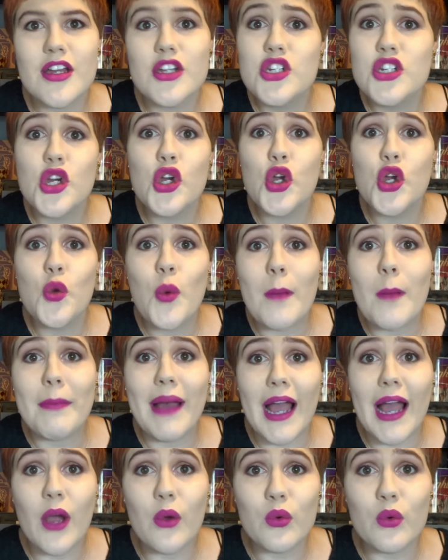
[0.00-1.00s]

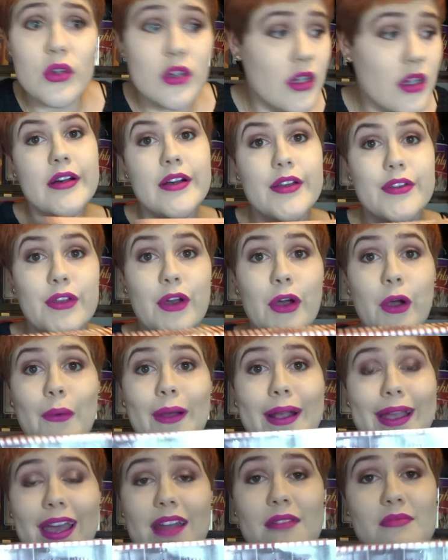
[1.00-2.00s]
£2? So
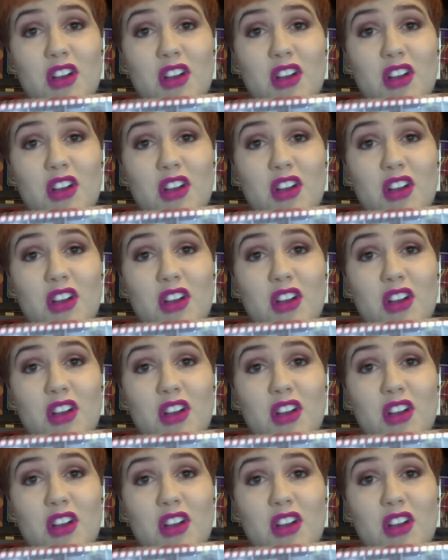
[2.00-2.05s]
again,